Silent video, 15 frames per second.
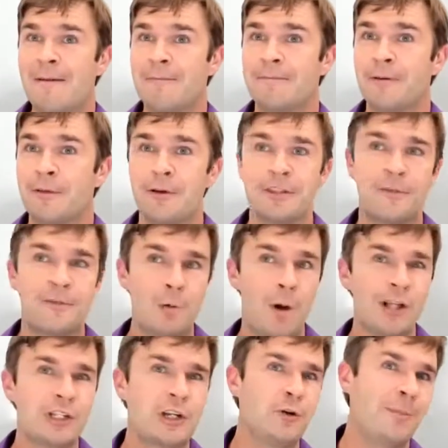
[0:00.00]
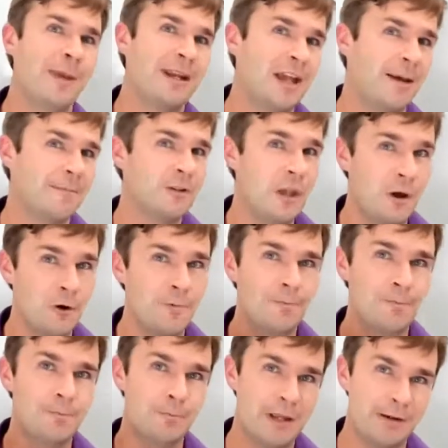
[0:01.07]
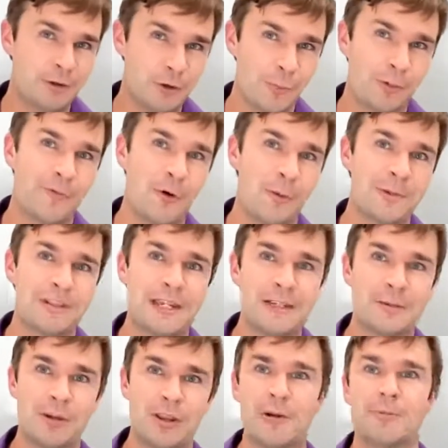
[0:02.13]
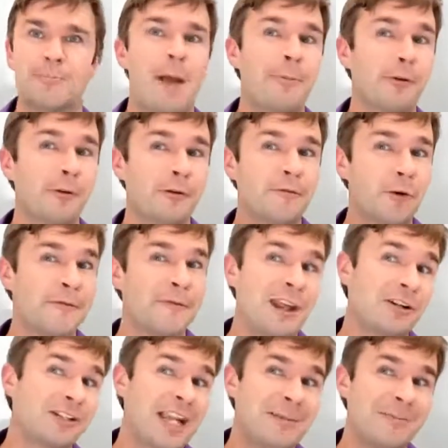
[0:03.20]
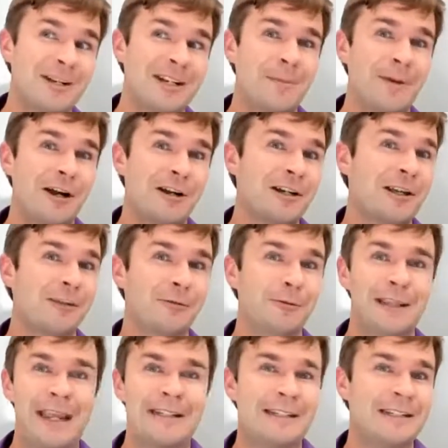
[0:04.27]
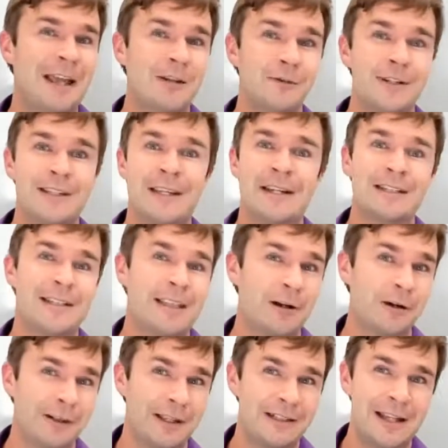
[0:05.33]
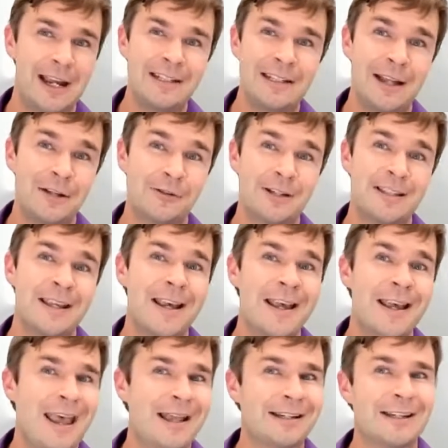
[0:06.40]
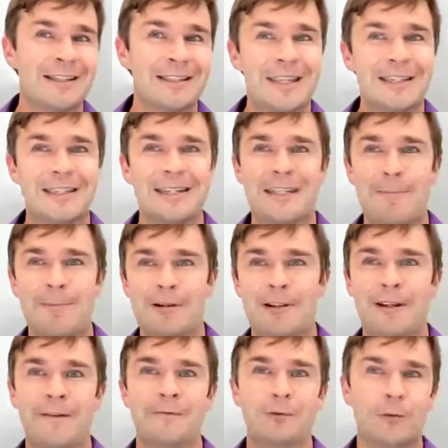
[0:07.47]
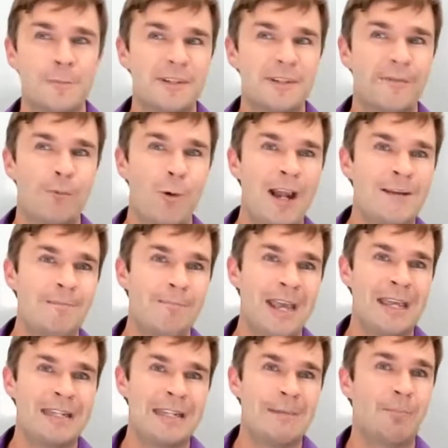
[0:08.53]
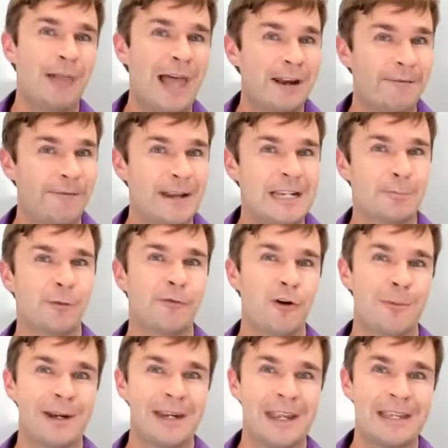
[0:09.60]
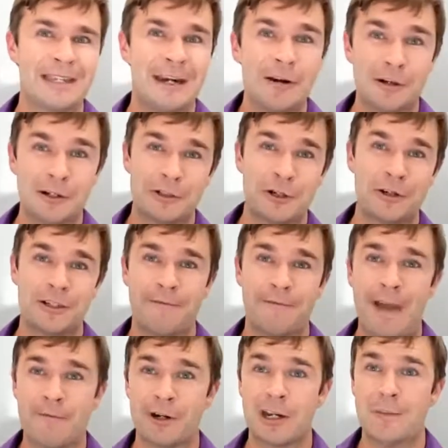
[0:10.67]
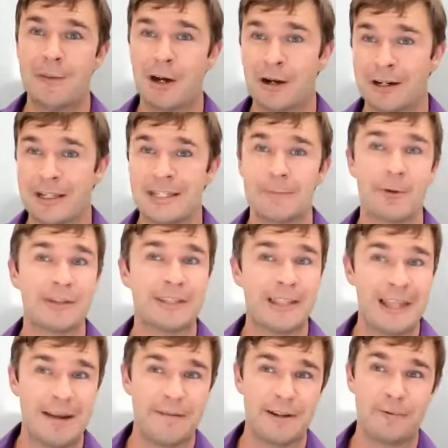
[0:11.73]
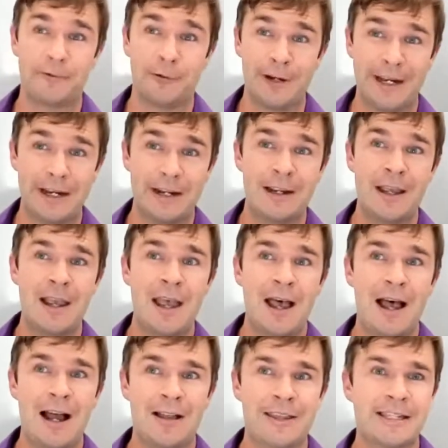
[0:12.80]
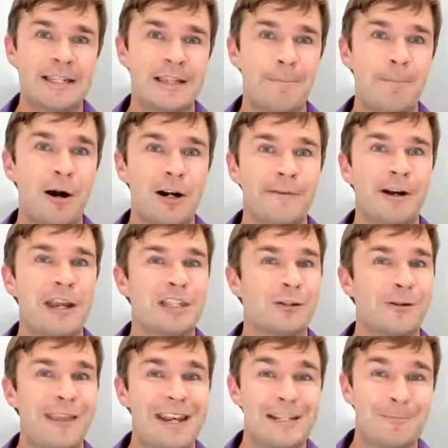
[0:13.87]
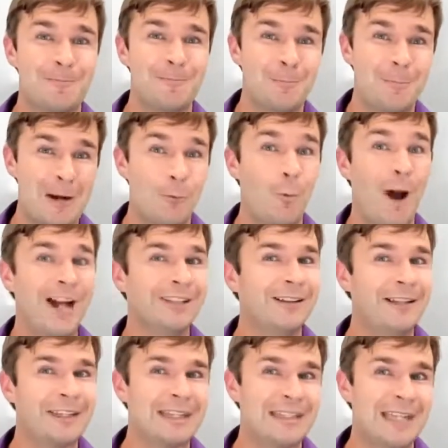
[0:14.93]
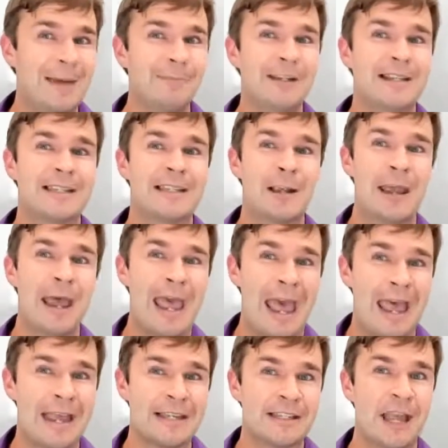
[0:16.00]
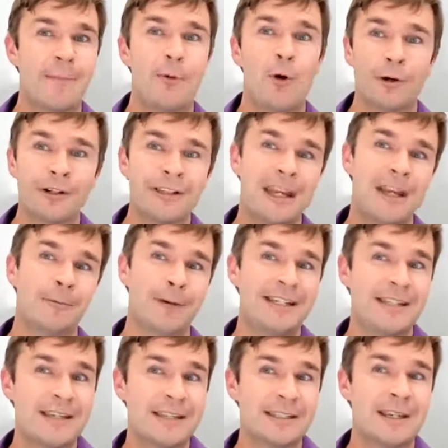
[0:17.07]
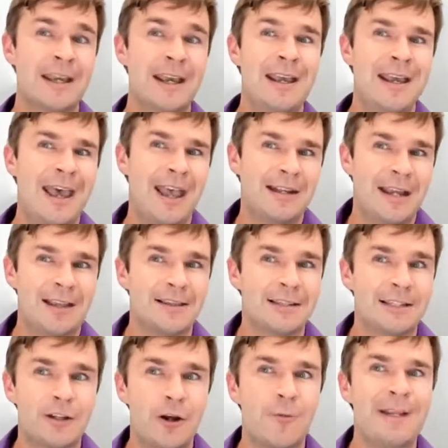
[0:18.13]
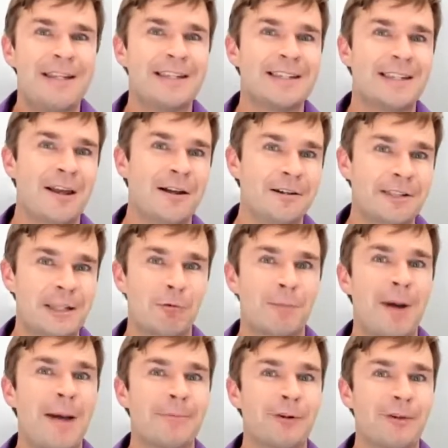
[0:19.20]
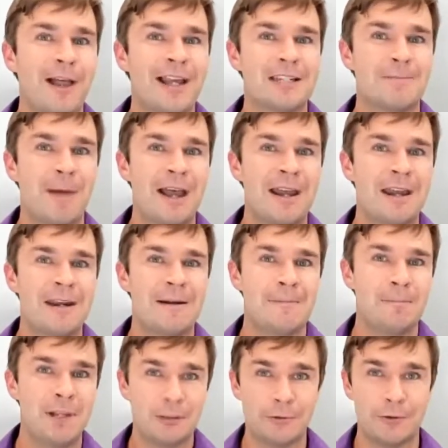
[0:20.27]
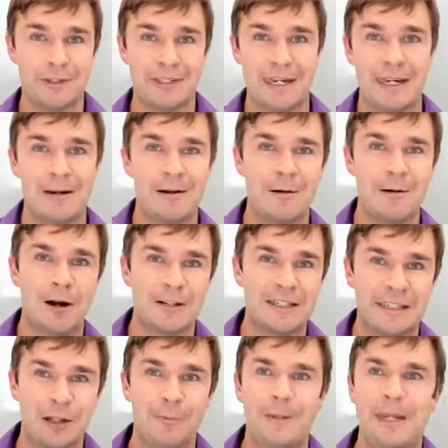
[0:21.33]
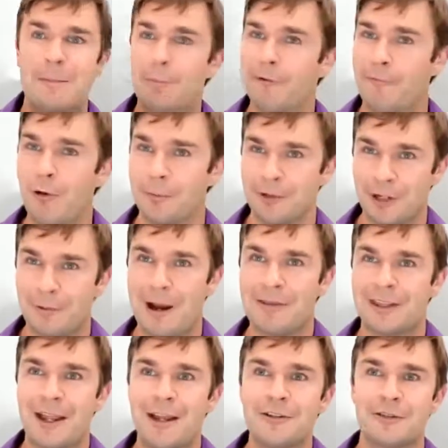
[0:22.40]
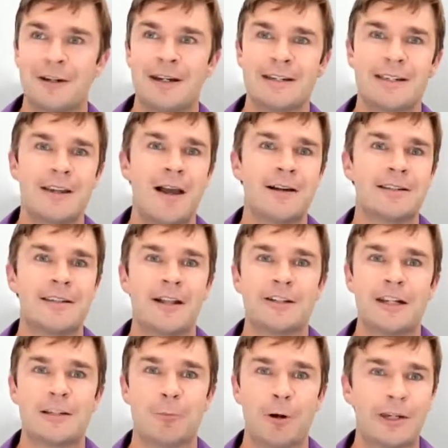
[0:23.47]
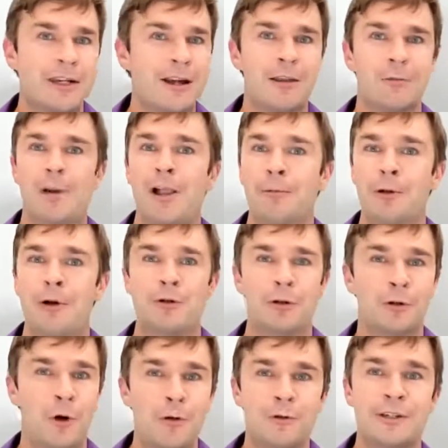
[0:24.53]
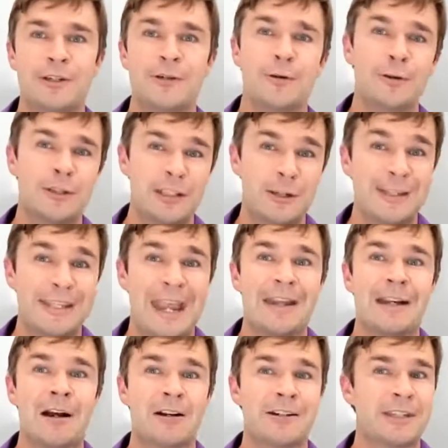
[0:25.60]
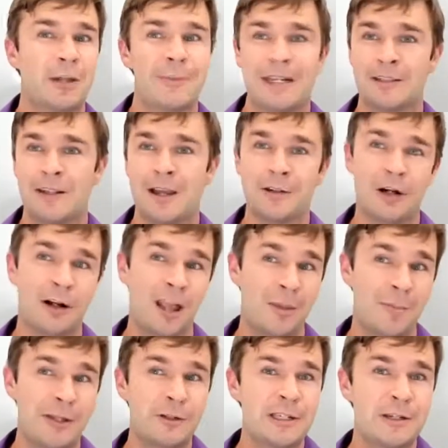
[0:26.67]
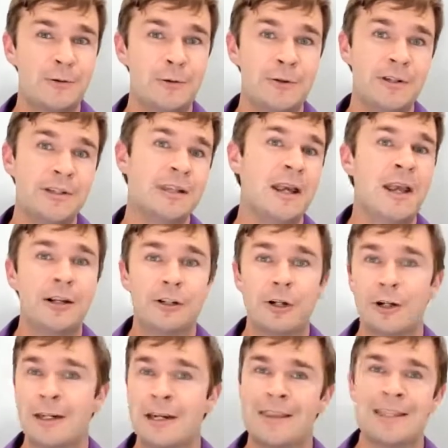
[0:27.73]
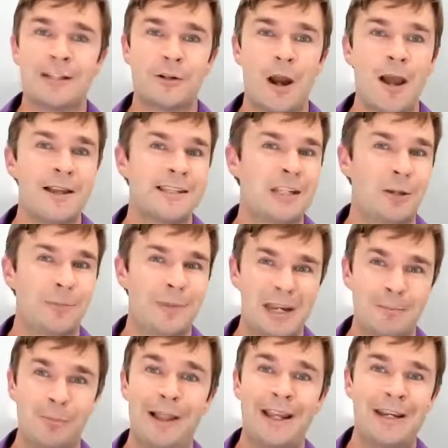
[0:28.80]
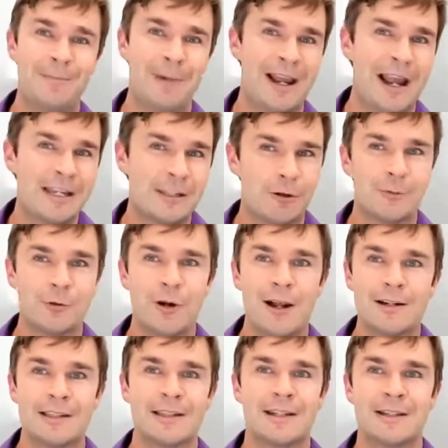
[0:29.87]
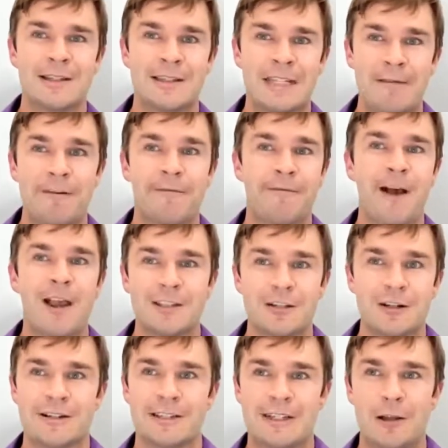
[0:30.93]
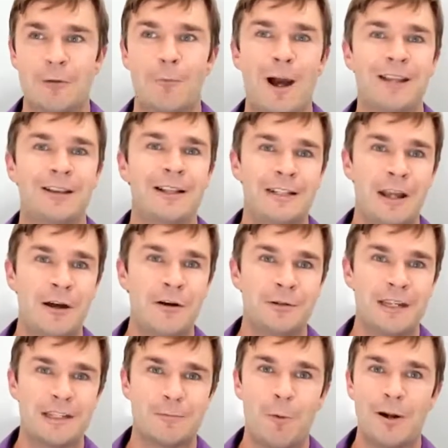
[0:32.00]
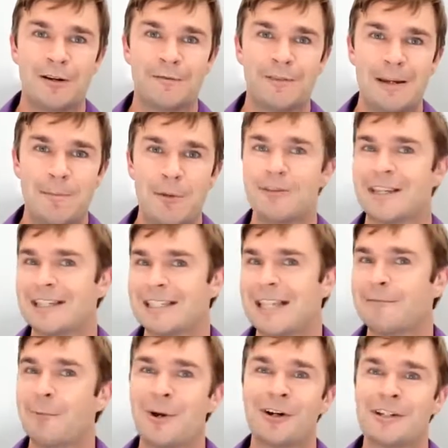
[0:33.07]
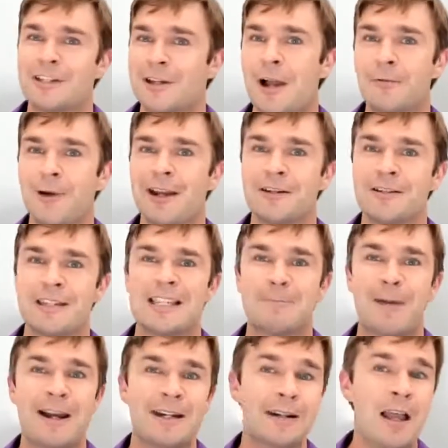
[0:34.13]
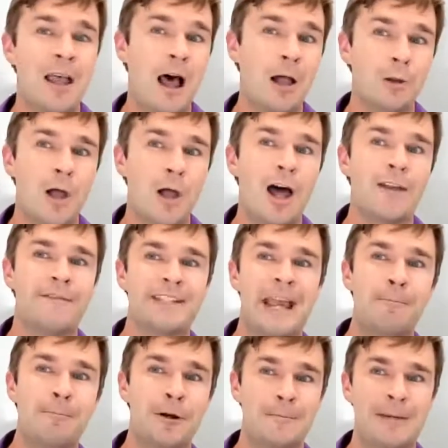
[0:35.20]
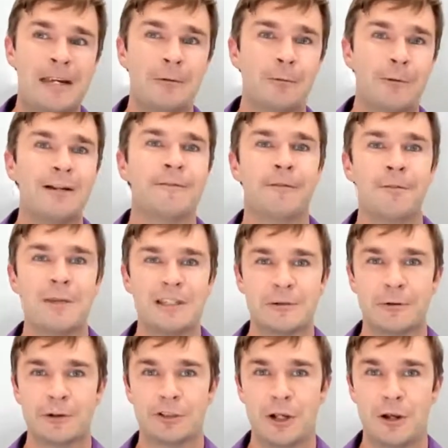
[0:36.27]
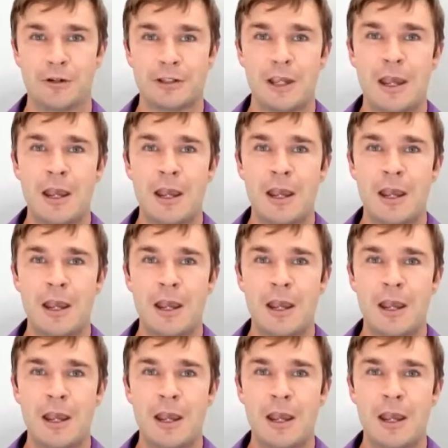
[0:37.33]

For those of you watching who may not know, minstrel performances were the most popular form of entertainment in America through the 1800s and into the early 1900s, and consisted typically of troops of white men in blackface performing as caricatures of African Americans while slave and free. This is a part of our history that has been widely condemned as as abhorrent and racist, and yet so many songs that were popularized by minstrelsy are still being performed around the country. Songs such as Working on the Railroad or Oh Susanna are still being taught in our elementary schools. Turkey in the Straw is still being played by ice cream trucks, and Stephen Foster is still widely known as one of the most successful American songwriters, despite a lot of his output being written for minstrel shows.